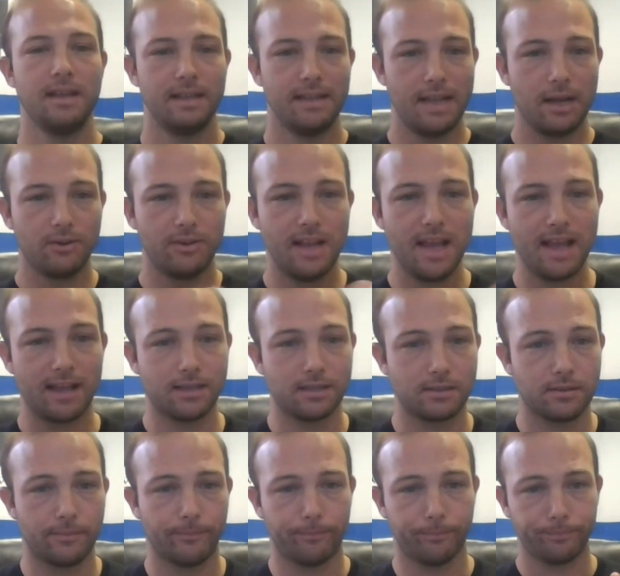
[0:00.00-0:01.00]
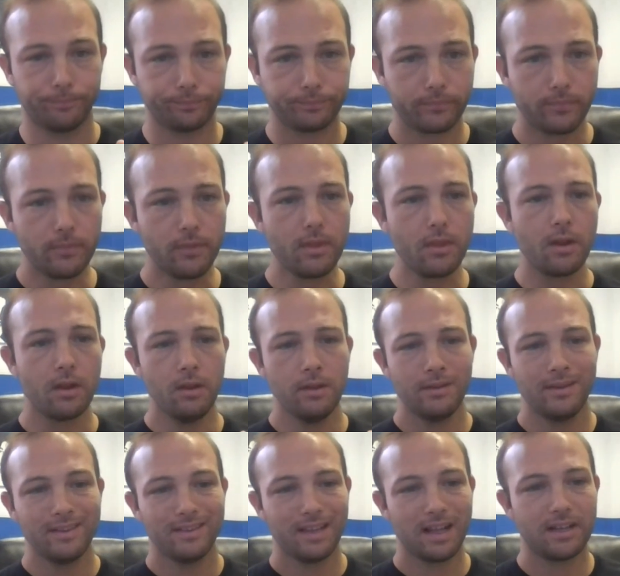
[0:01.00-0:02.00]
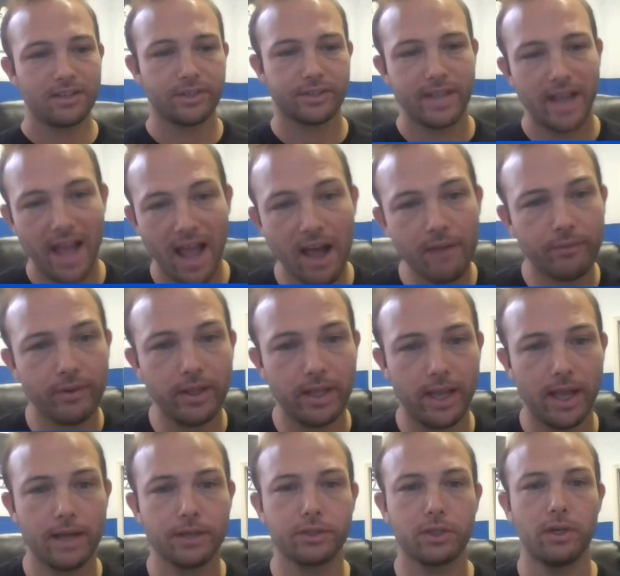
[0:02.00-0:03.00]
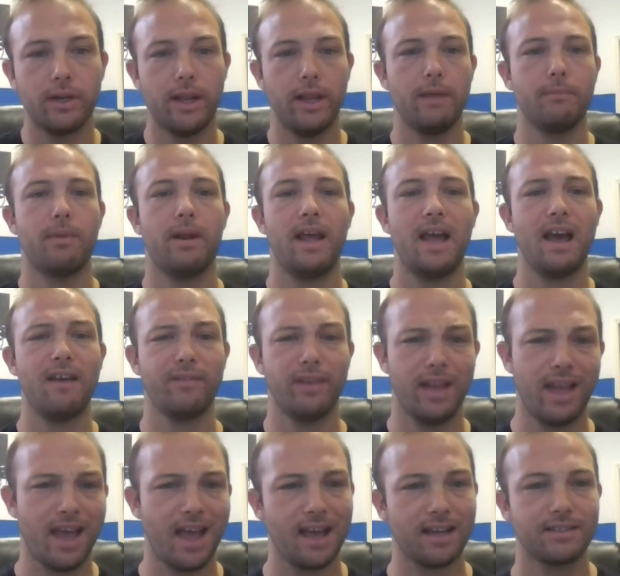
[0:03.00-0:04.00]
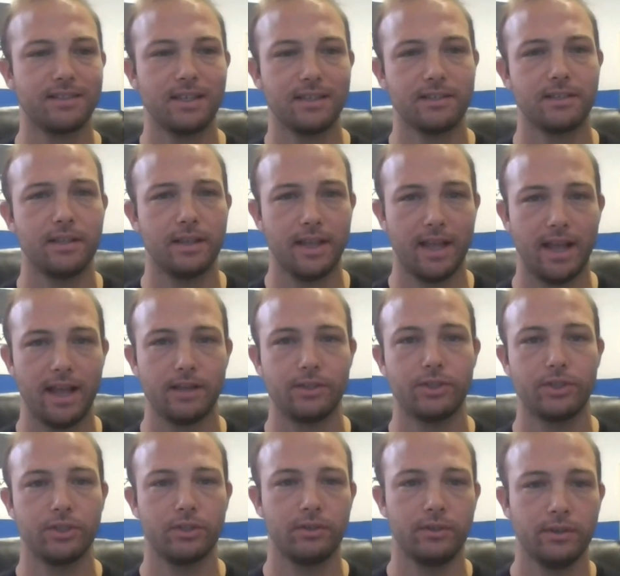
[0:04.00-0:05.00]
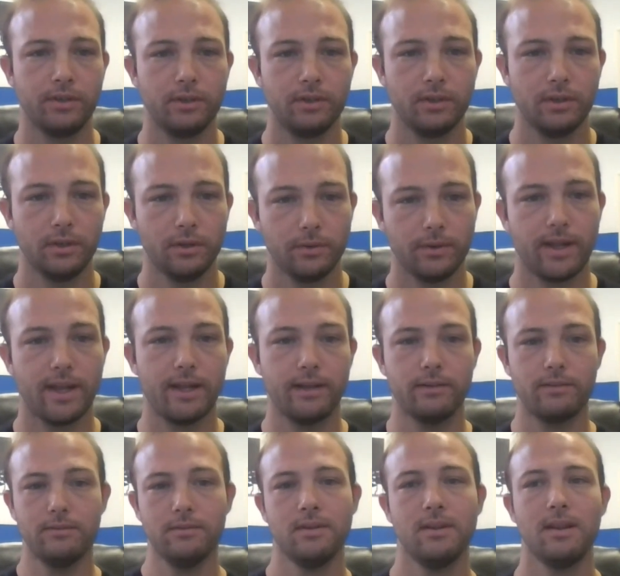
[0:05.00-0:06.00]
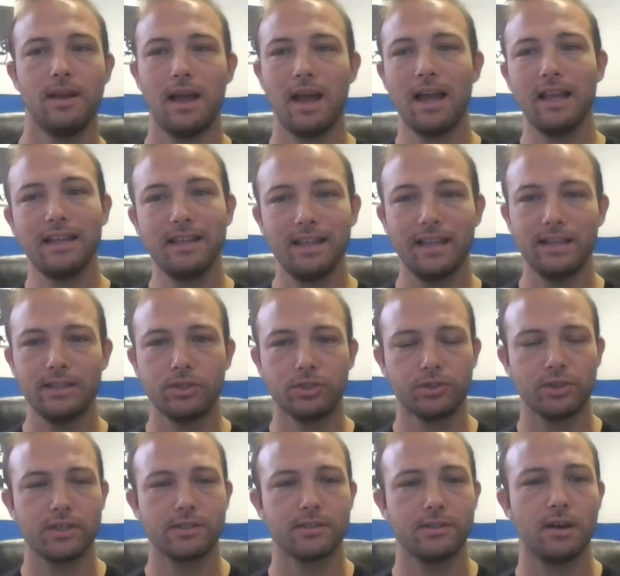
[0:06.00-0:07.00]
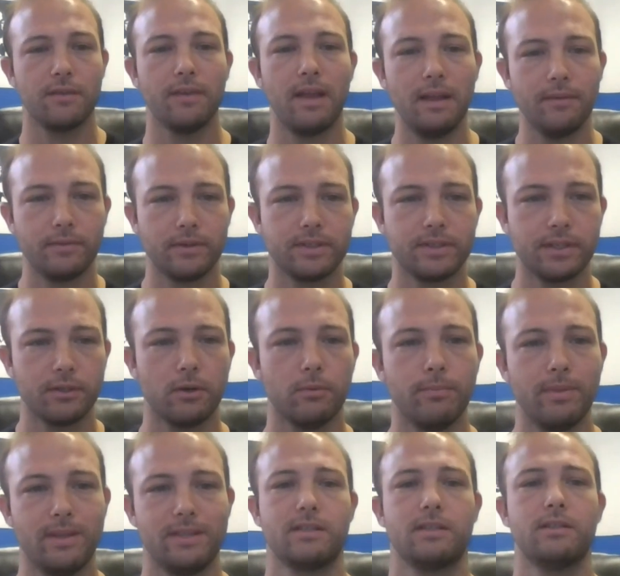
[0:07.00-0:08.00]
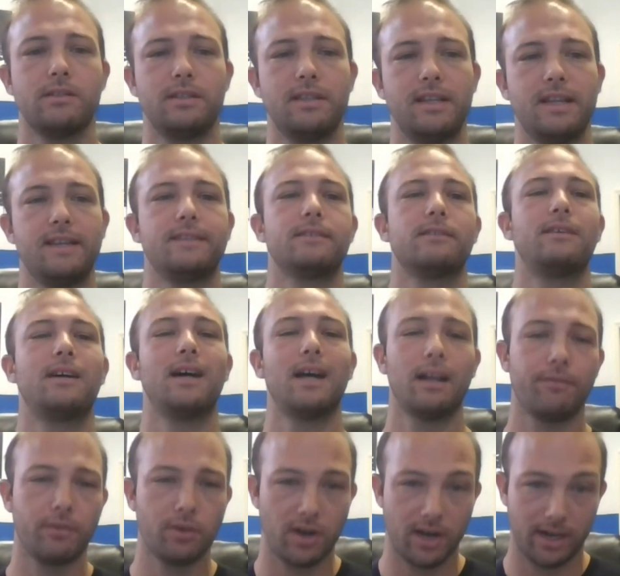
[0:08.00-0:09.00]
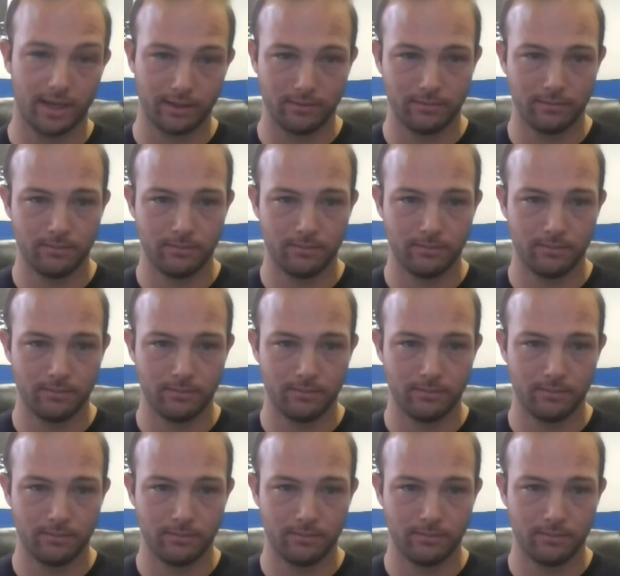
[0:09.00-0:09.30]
Now, next, not just having cash on hand, but having access to cash. Okay. I can't stress enough. Every single business needs a line of credit.